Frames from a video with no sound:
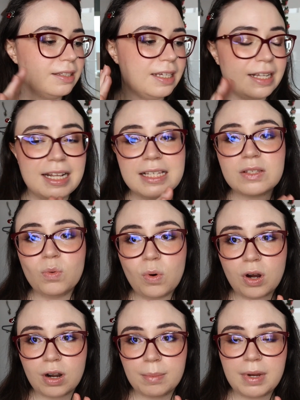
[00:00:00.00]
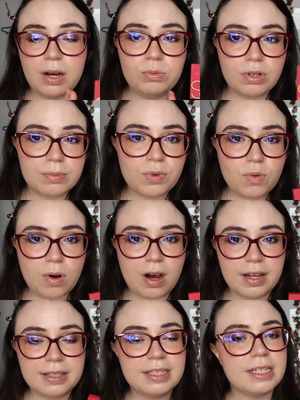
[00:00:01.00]
it is a warm
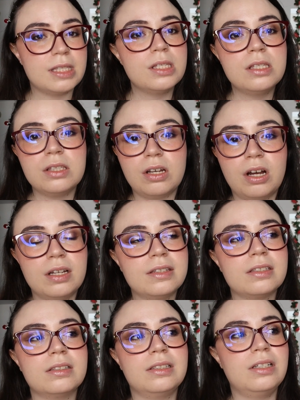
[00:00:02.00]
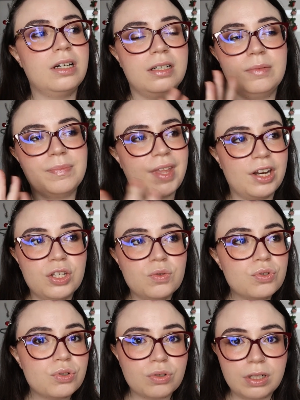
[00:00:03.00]
quad. It's not a
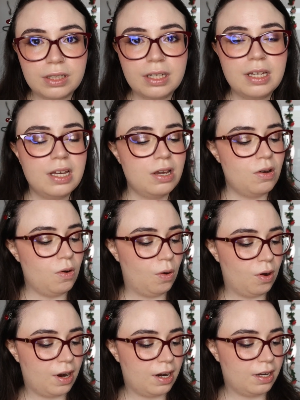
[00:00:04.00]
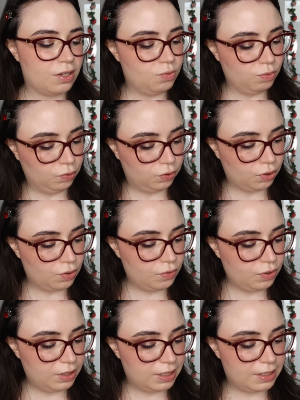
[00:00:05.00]
neutral or a cool
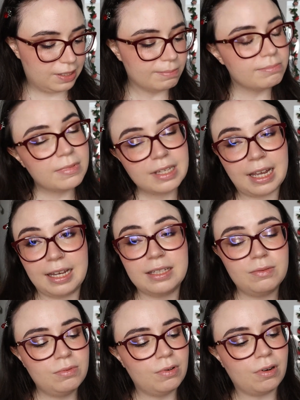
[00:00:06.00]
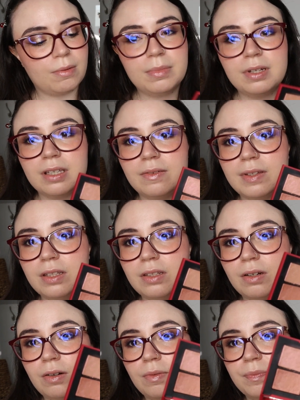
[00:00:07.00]
tone. It's kind of warm, even
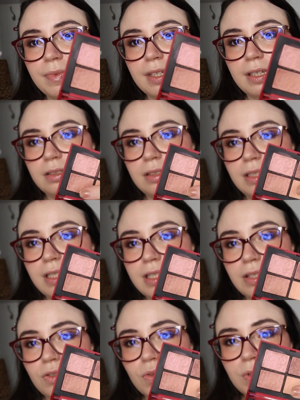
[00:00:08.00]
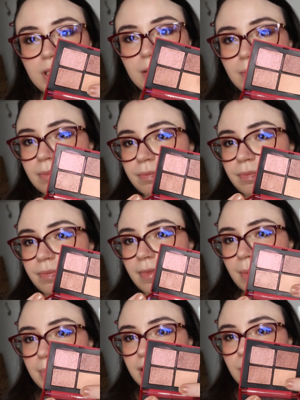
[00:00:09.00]
though these do seem
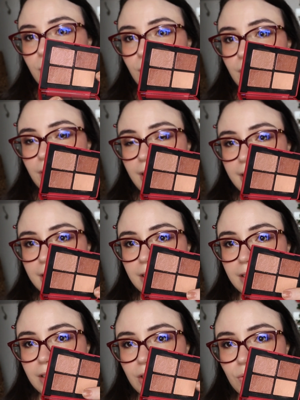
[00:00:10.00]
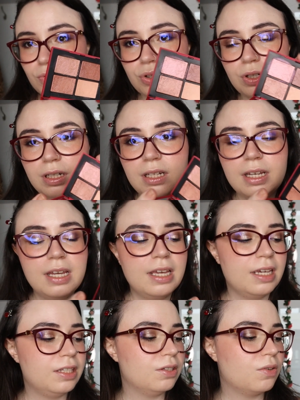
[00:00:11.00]
a bit more like neutral.
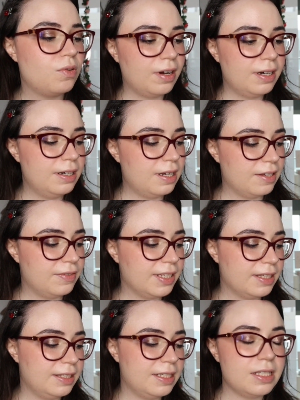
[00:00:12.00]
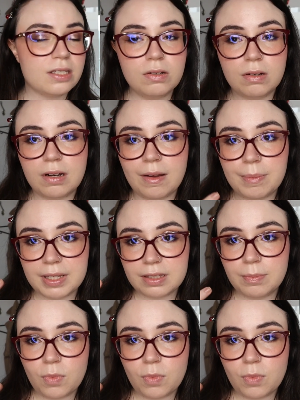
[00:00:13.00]
In the quad, I think these go a bit